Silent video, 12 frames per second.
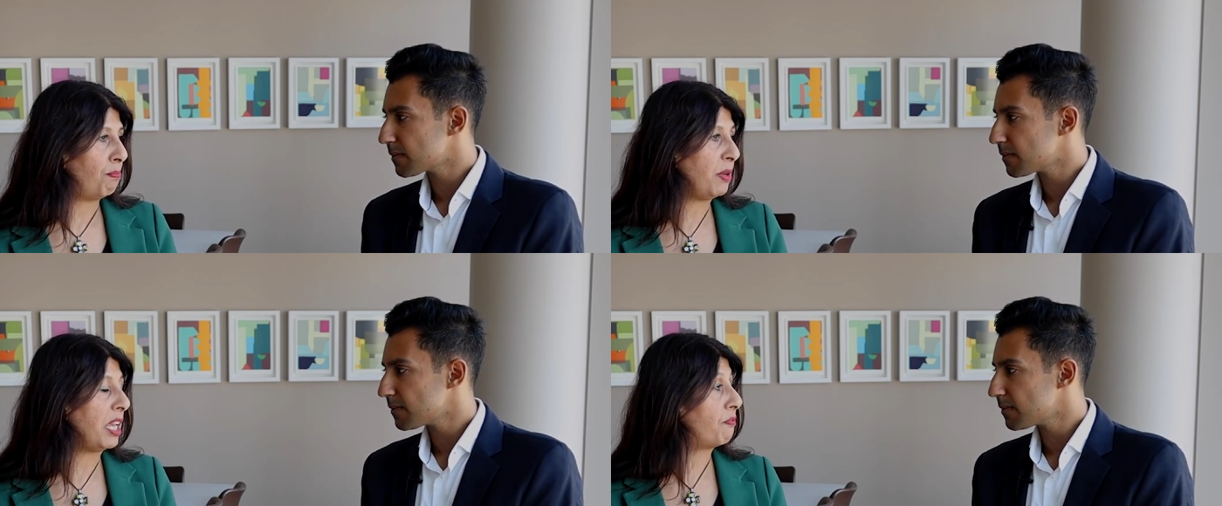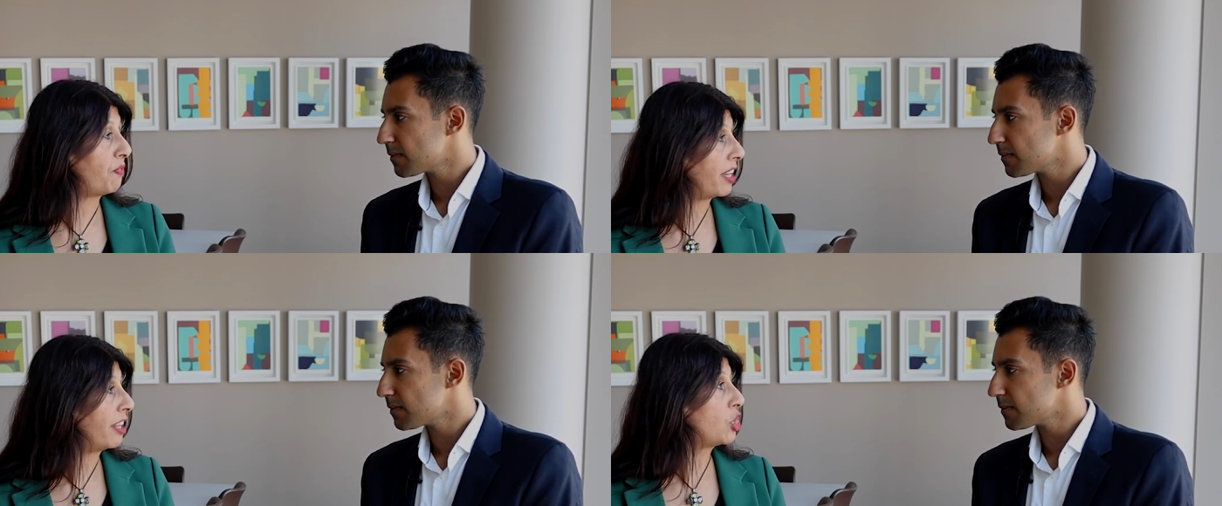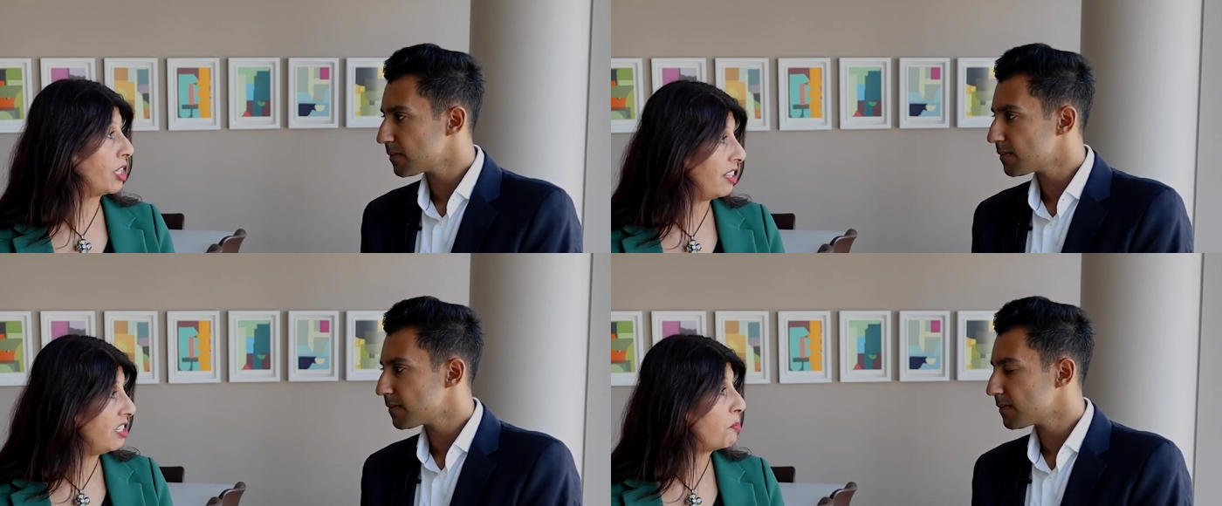Speaker 1: be
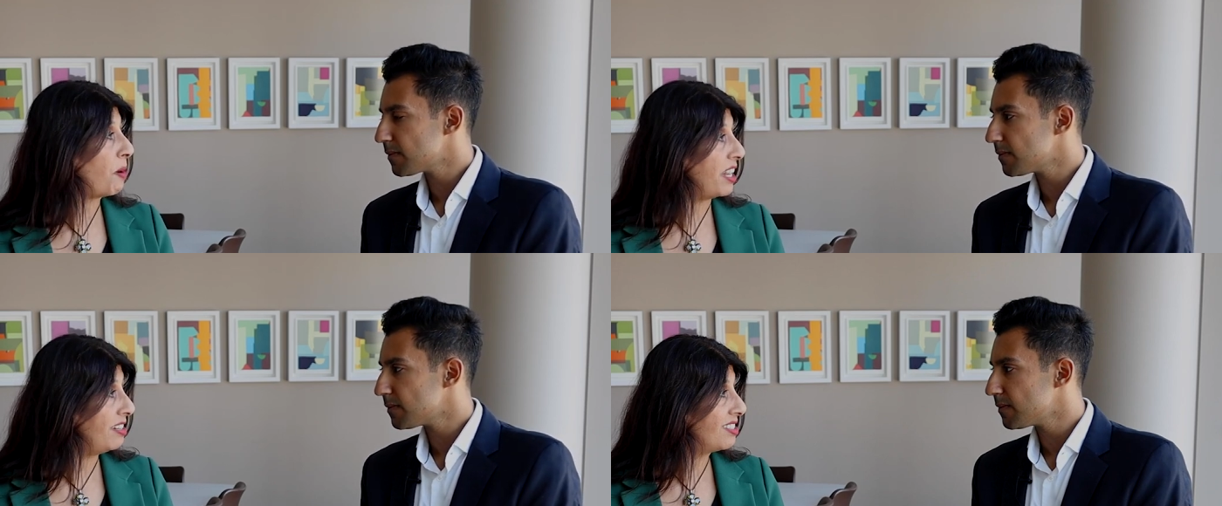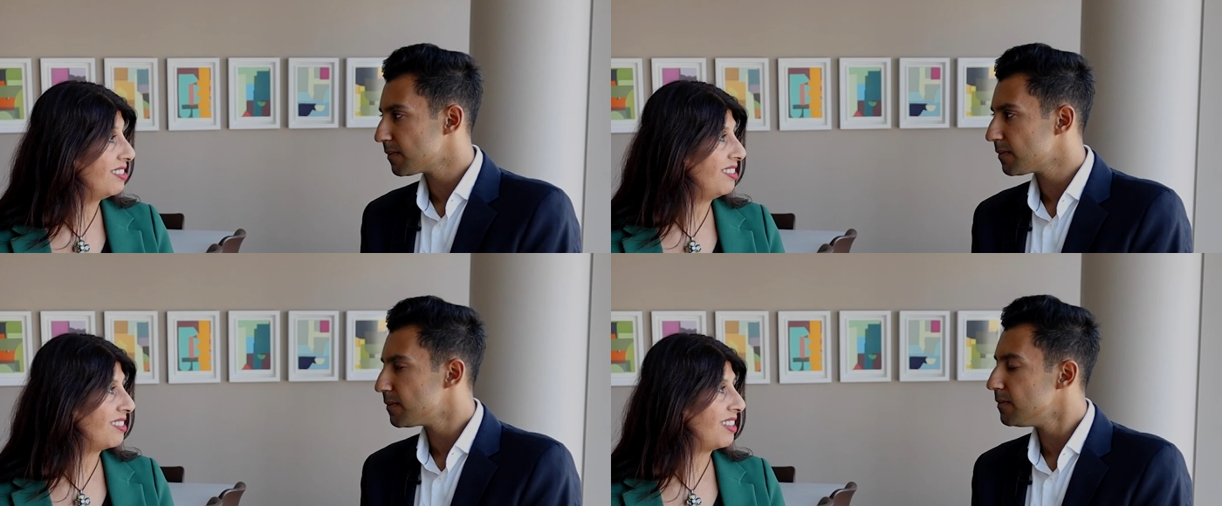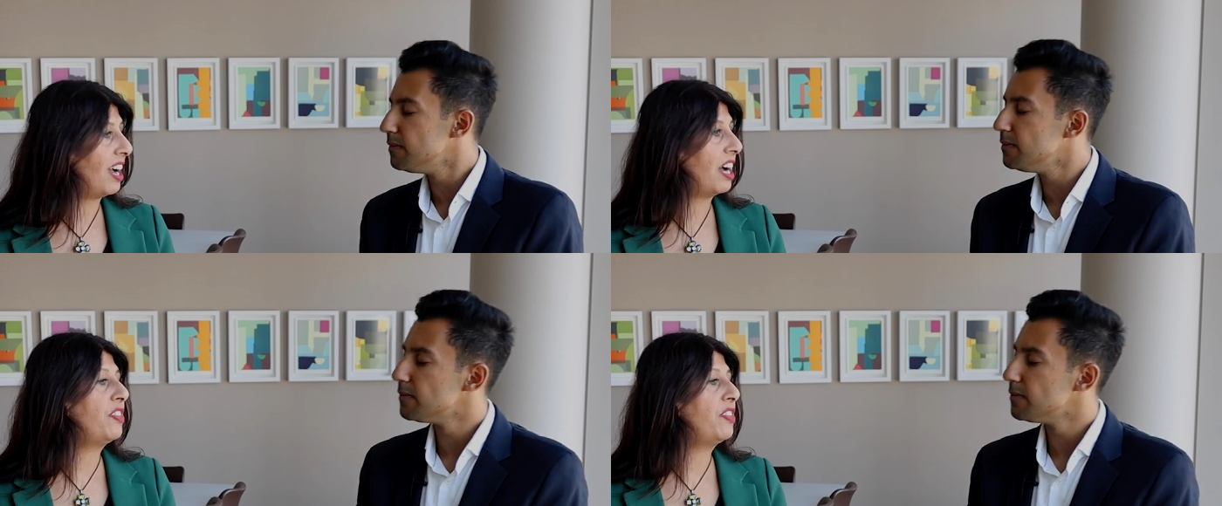financially independent. Mm.